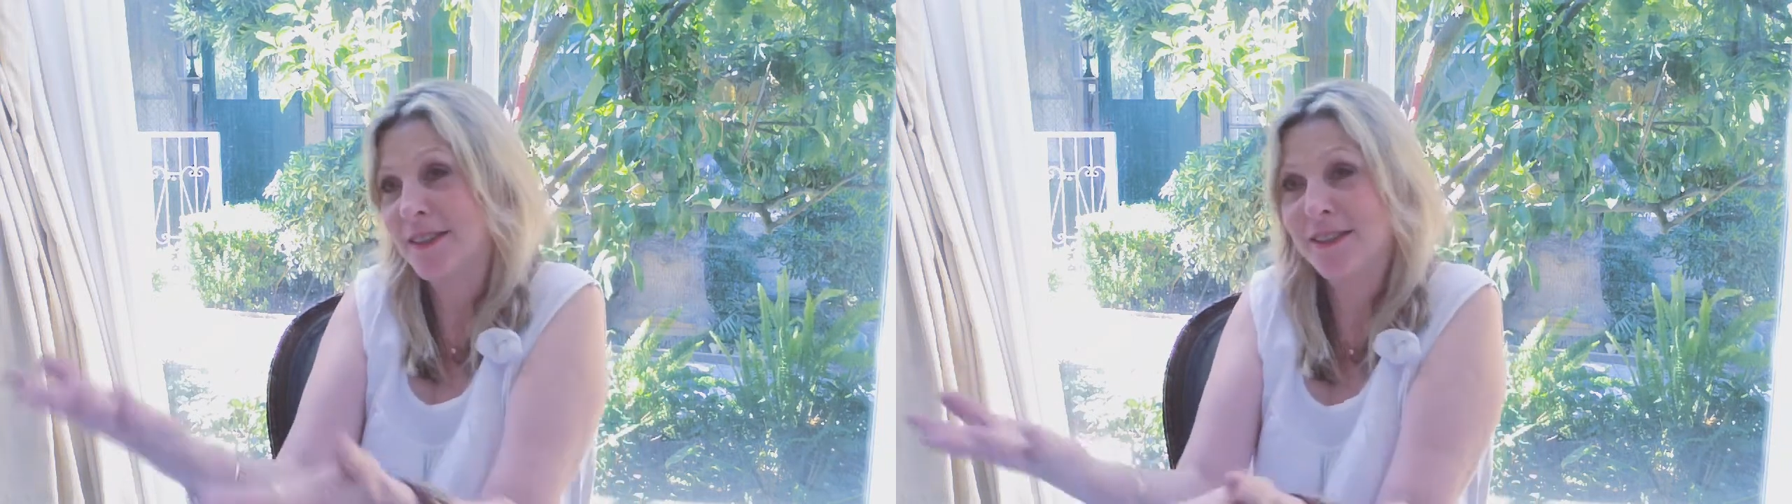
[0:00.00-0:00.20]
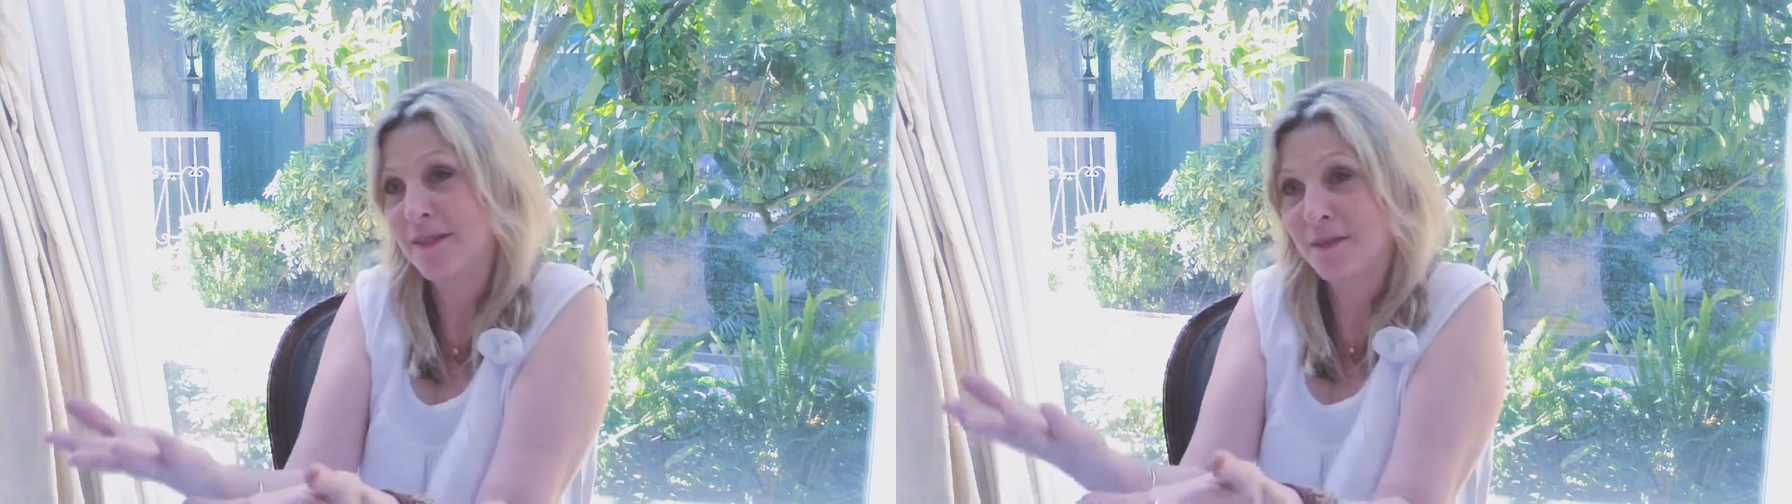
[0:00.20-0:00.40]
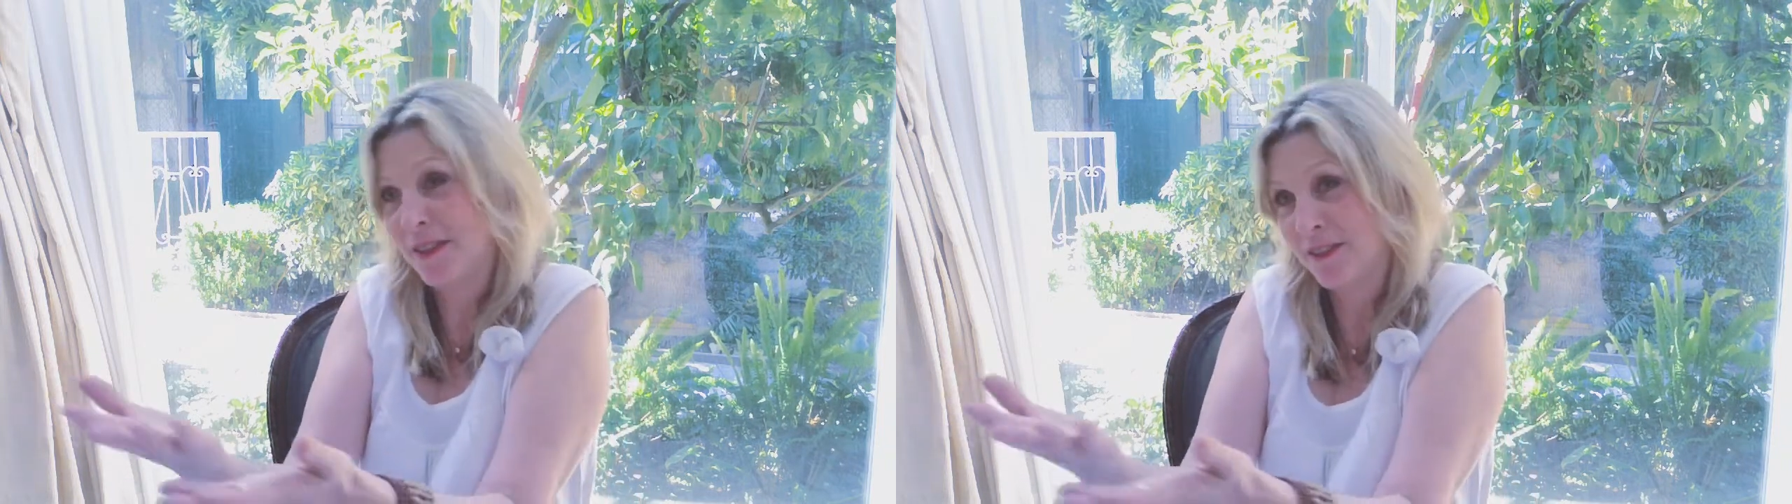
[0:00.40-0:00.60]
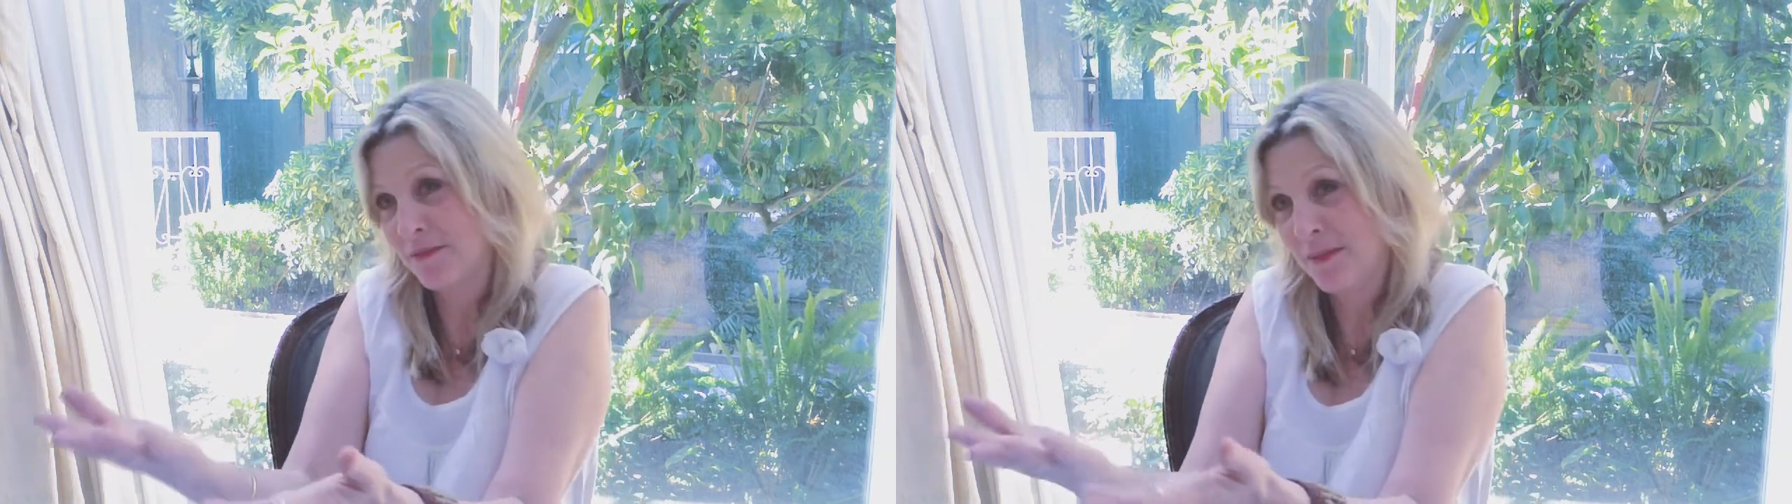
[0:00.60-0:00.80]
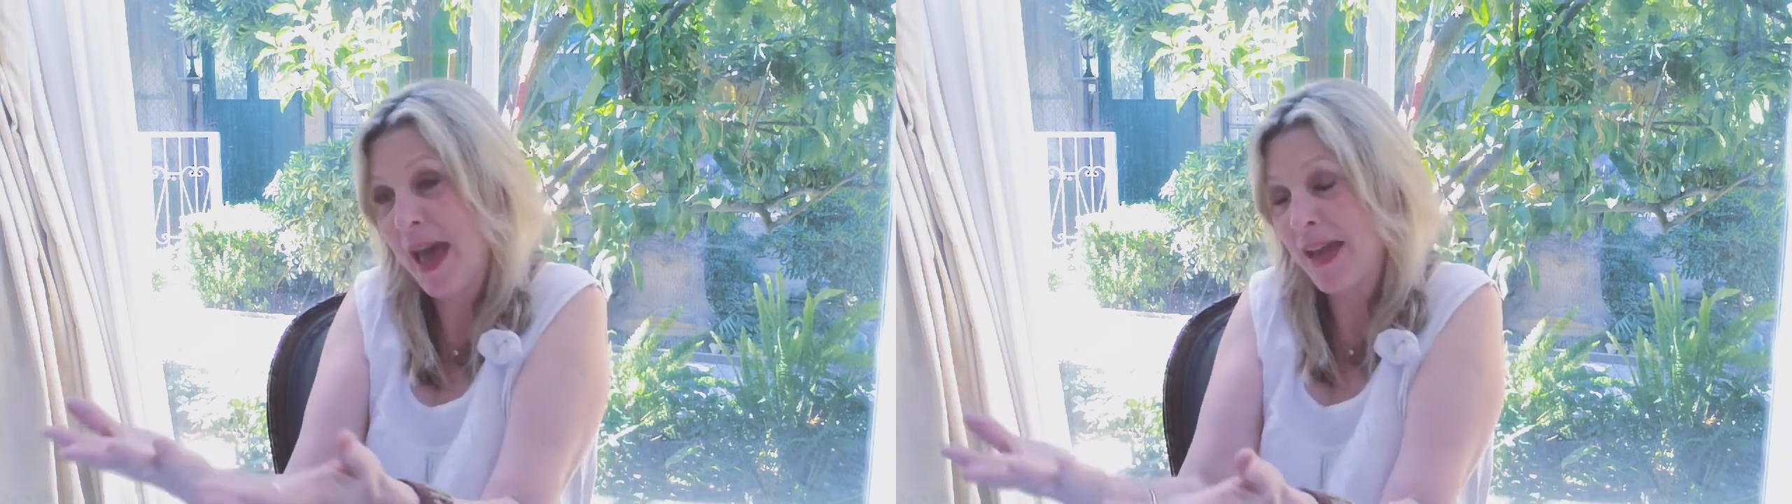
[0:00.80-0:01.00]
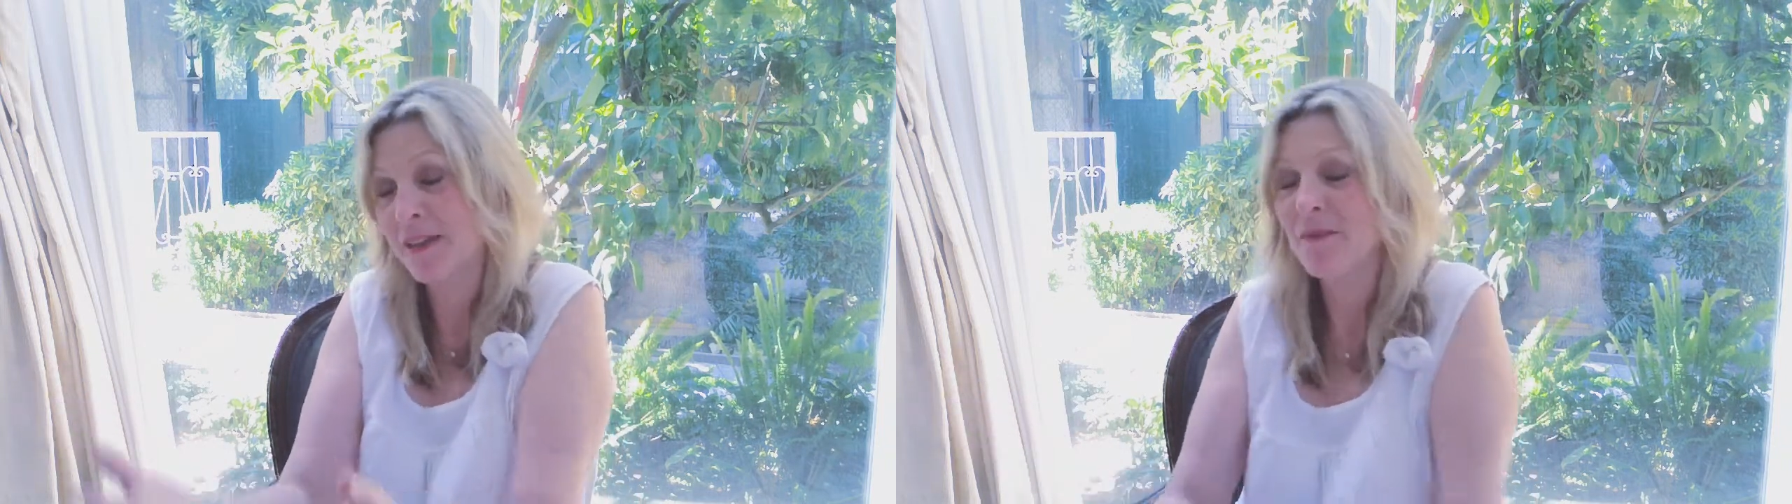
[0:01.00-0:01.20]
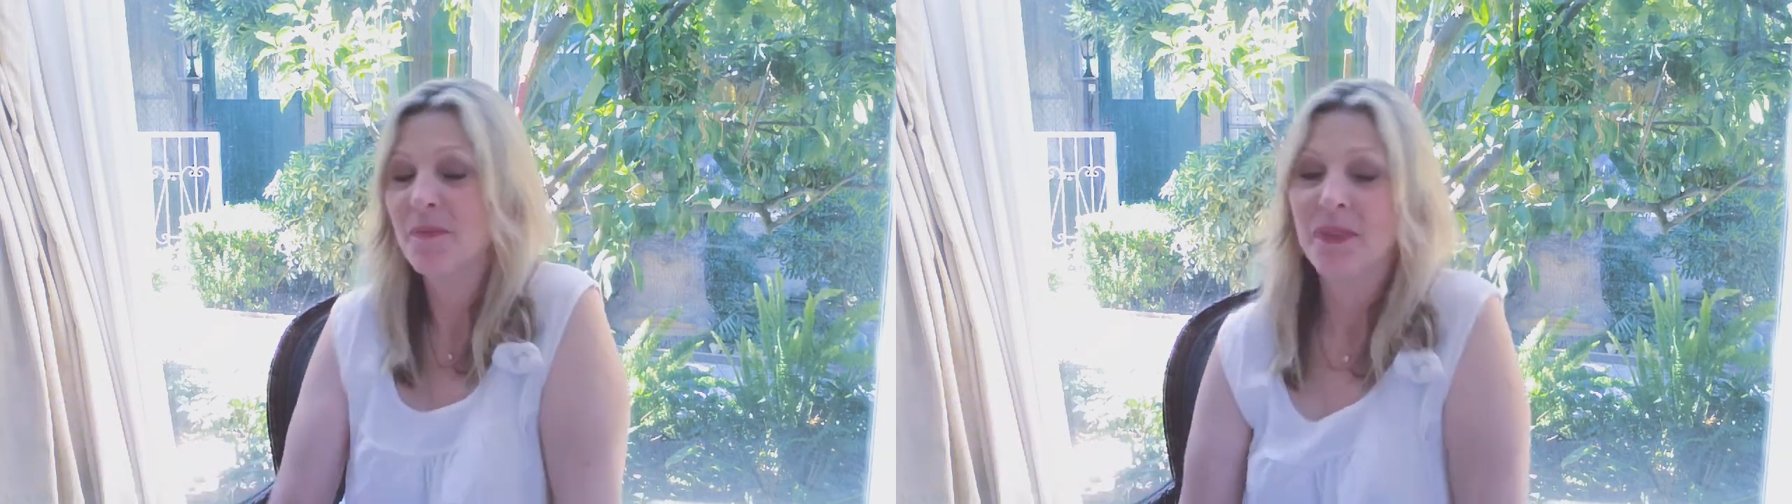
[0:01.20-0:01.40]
this man.